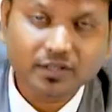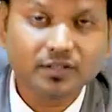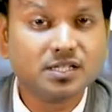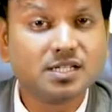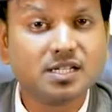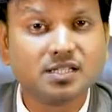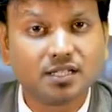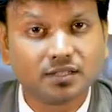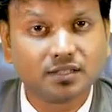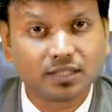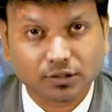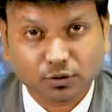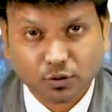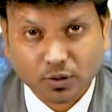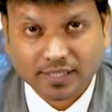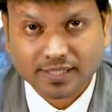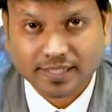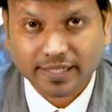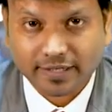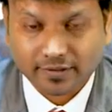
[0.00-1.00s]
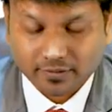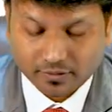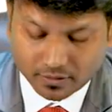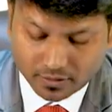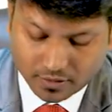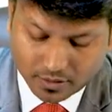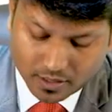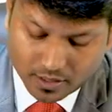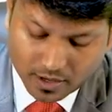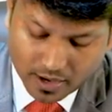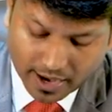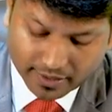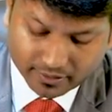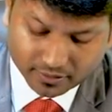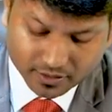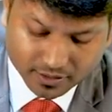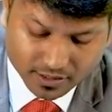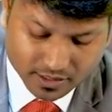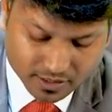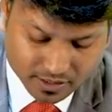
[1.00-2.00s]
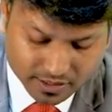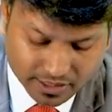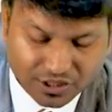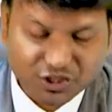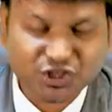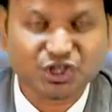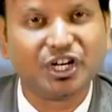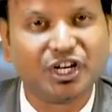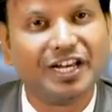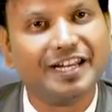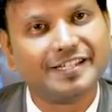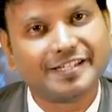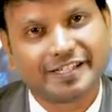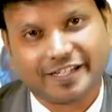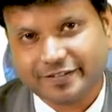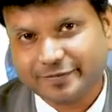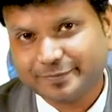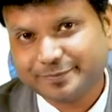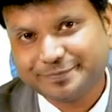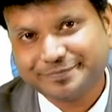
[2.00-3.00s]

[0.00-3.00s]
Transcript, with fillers: this is the Datura seed and this is the chili seed.